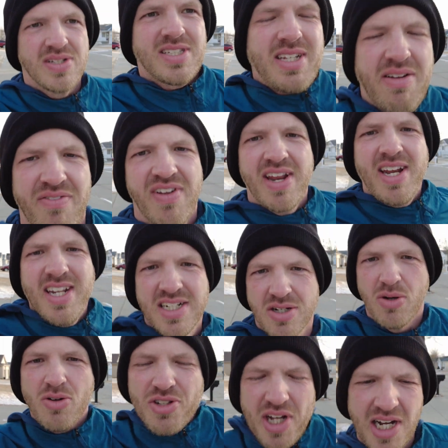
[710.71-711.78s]
it's convenient to
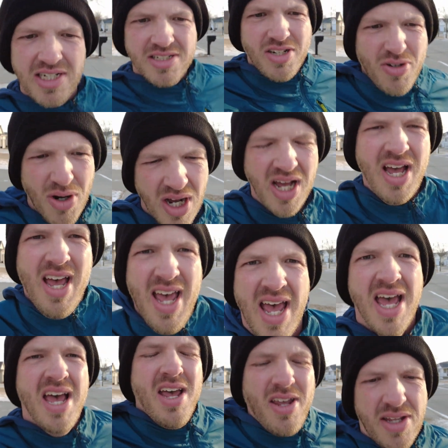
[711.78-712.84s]
hold on to.
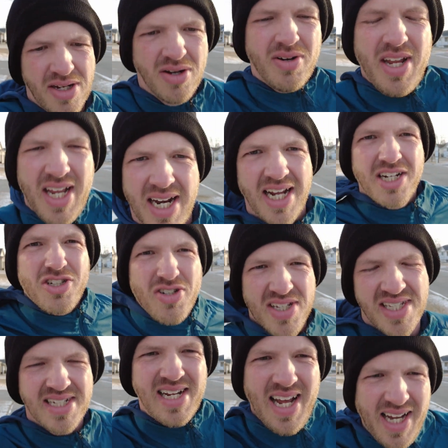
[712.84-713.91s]
You don't need an extra
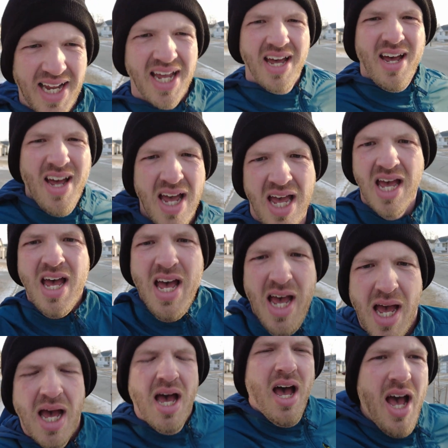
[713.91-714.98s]
stick.
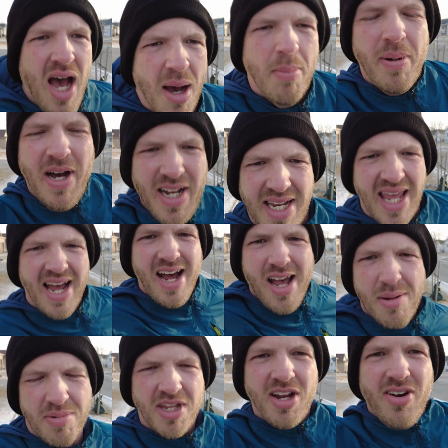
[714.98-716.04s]
But yeah, I
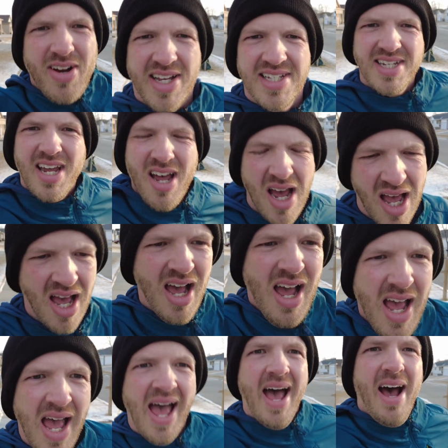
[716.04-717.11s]
am curious
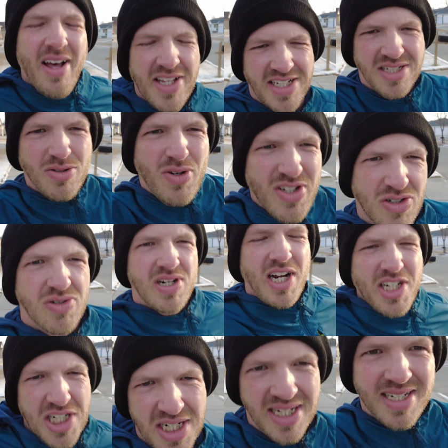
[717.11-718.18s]
how this noise
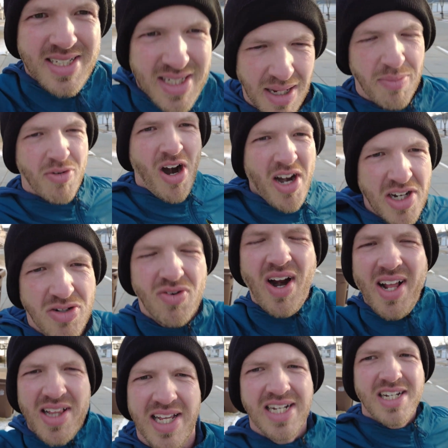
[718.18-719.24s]
reduction is, because I'm running
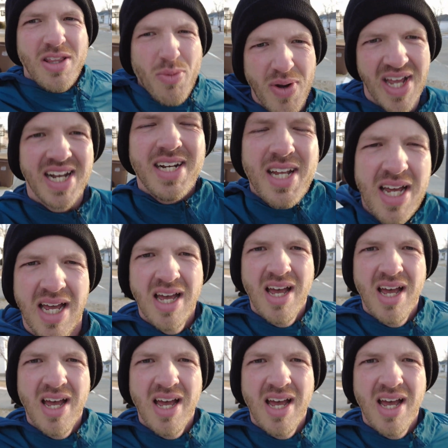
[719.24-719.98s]
directly into the wind,